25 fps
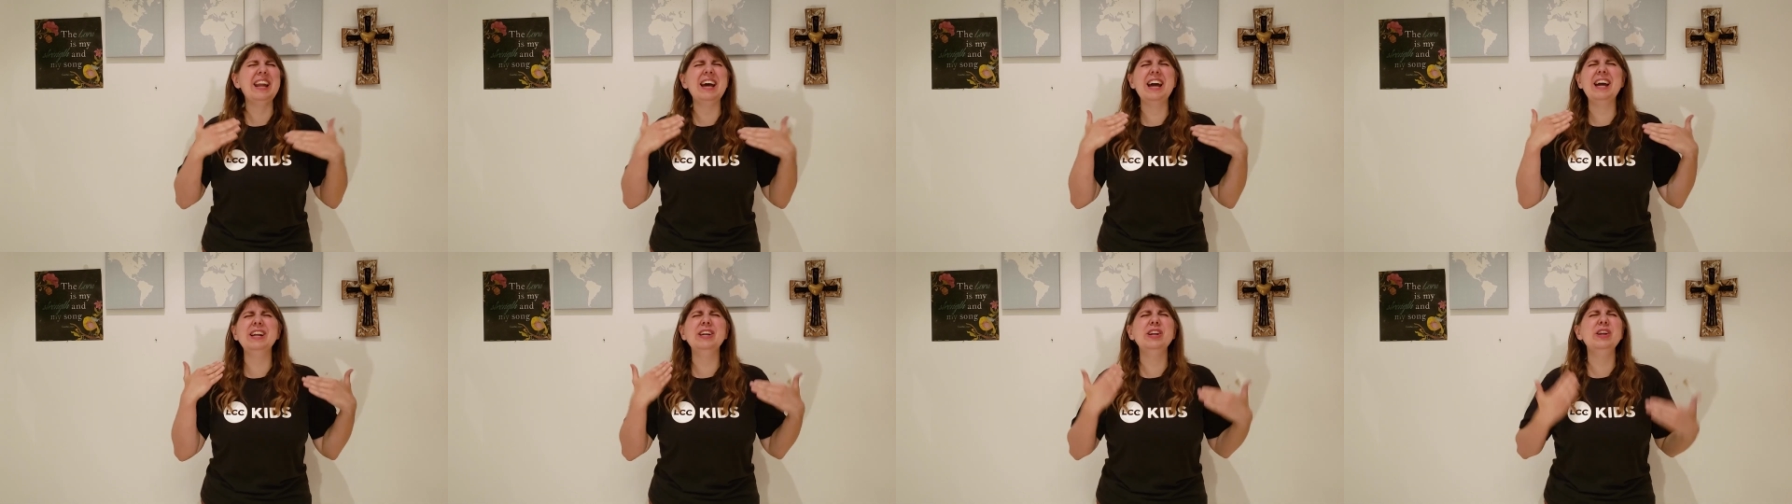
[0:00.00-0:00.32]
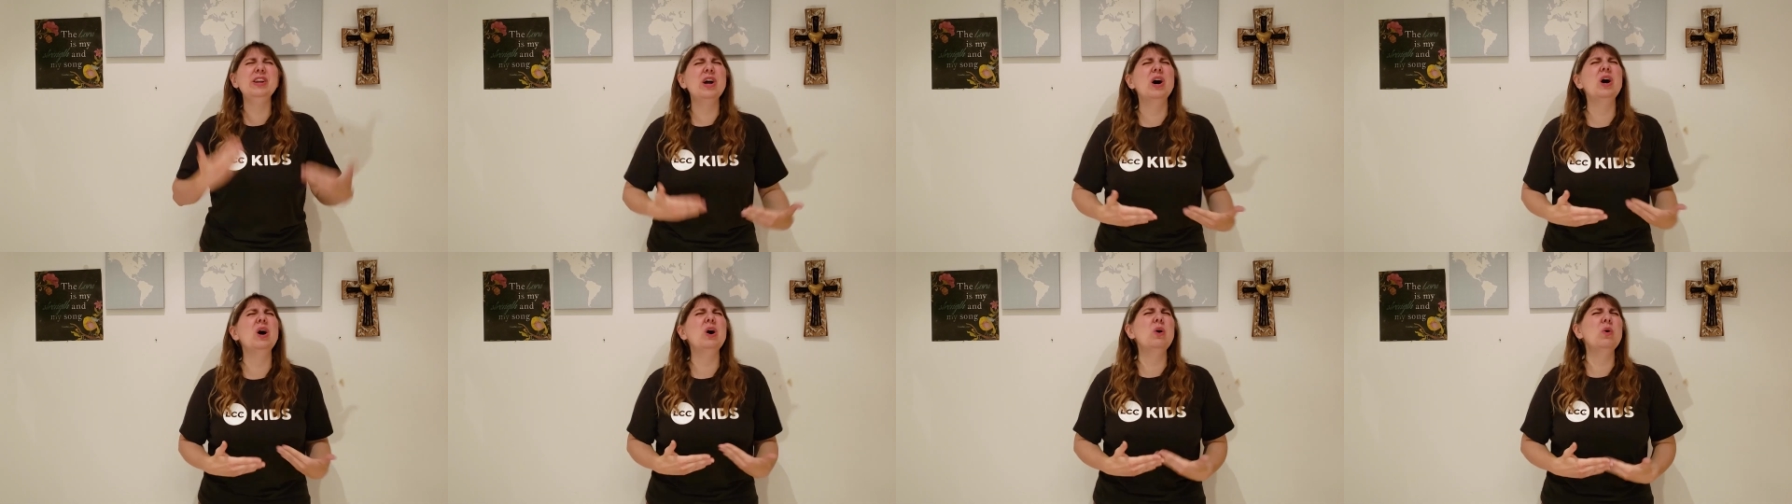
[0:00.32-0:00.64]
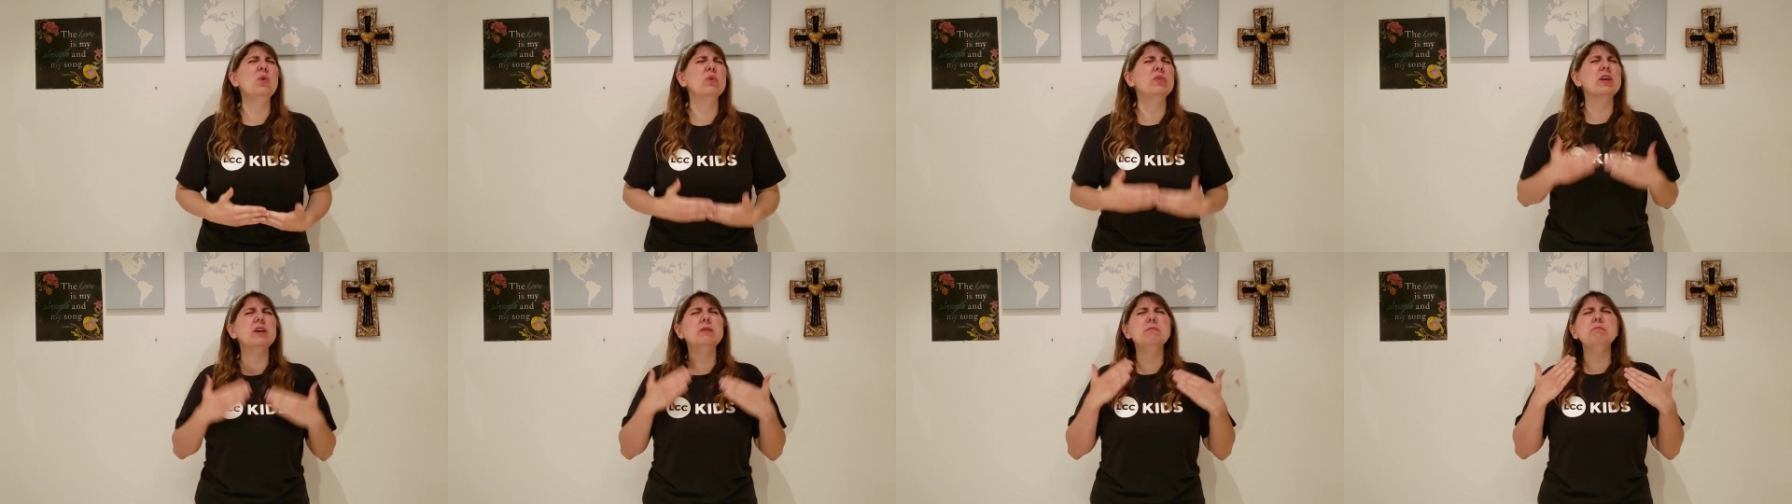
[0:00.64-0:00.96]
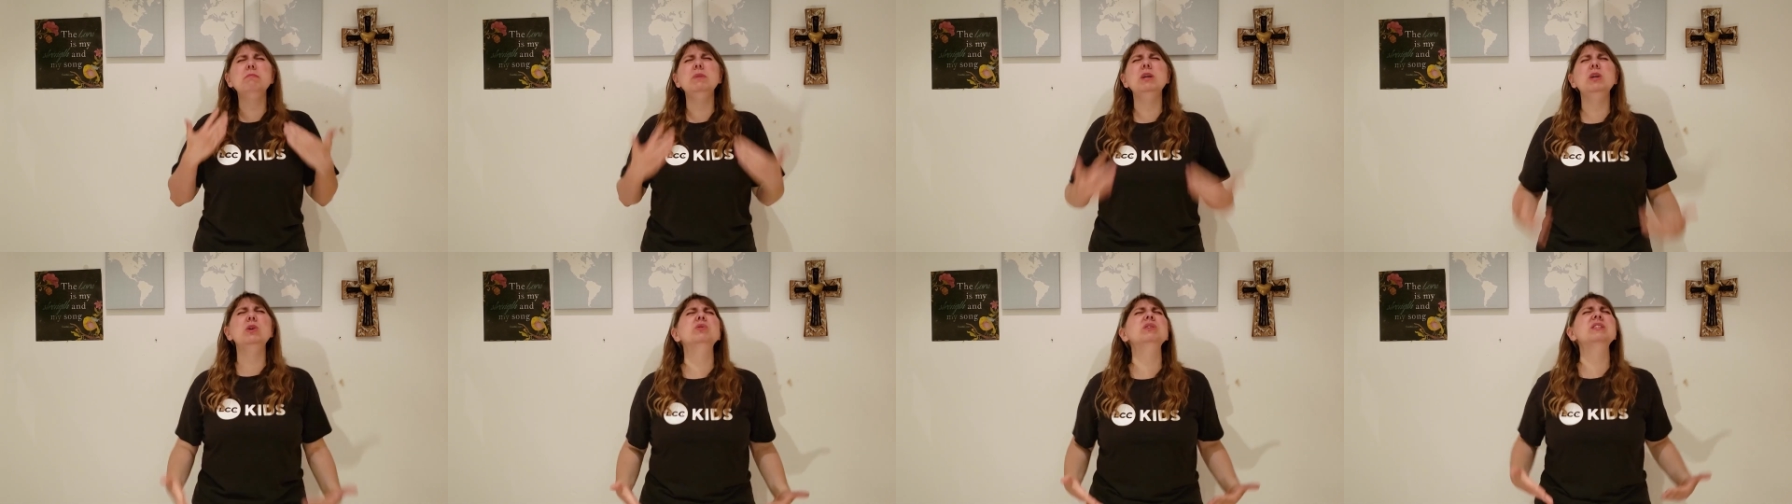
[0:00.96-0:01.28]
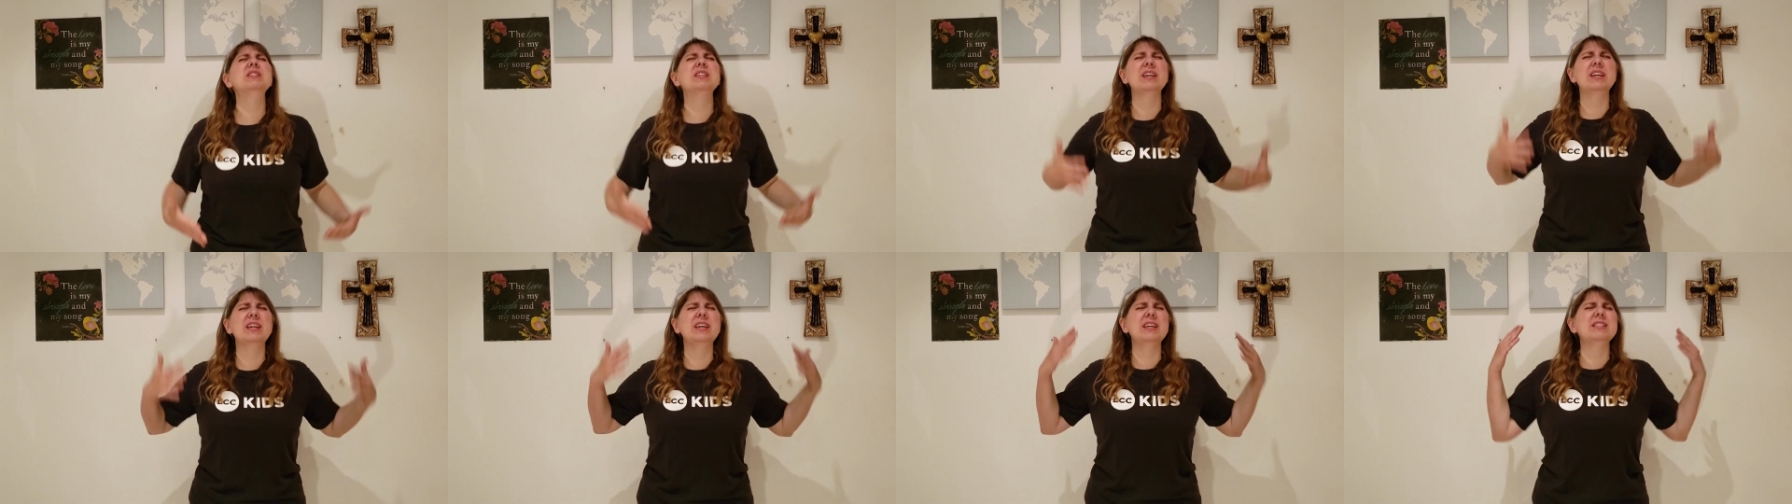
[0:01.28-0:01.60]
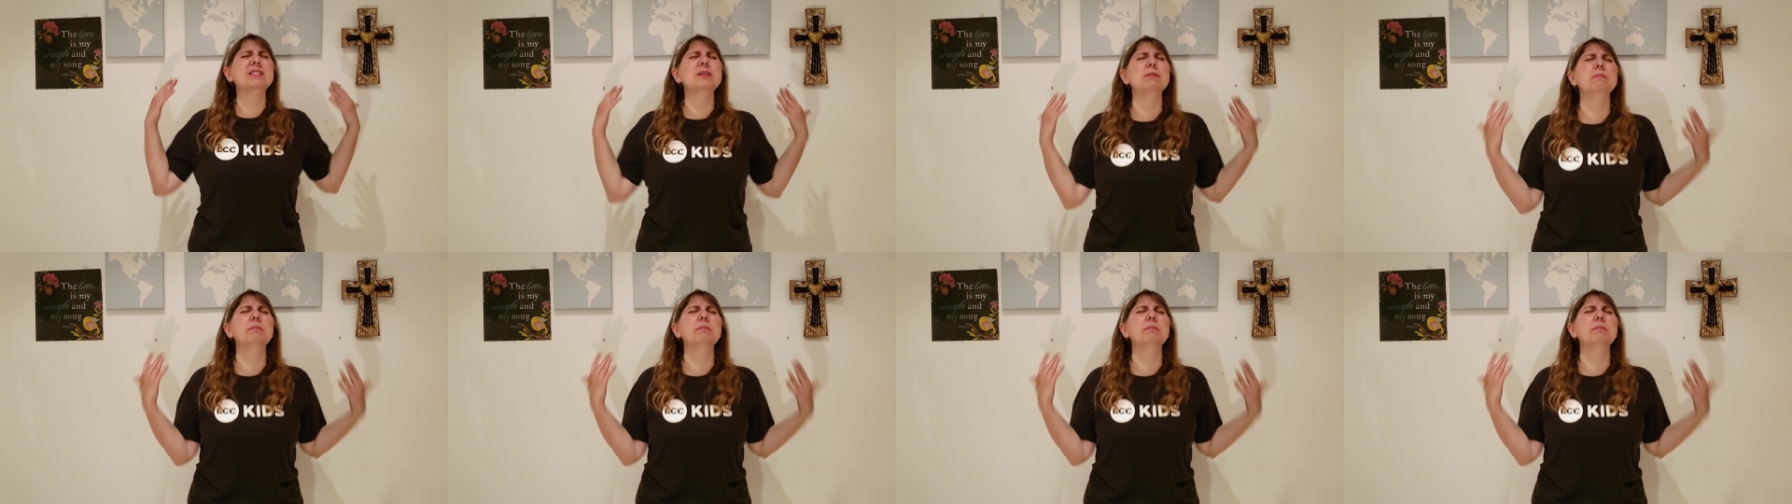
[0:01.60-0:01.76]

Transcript: I know that music is